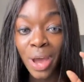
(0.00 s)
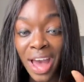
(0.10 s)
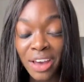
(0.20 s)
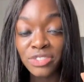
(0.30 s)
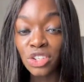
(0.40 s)
you
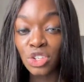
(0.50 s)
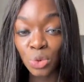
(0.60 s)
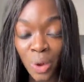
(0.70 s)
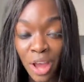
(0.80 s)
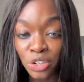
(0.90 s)
have to
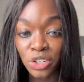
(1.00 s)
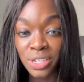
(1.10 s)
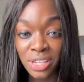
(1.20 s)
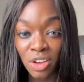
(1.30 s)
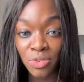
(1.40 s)
surround
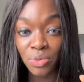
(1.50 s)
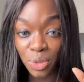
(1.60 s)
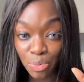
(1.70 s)
yourself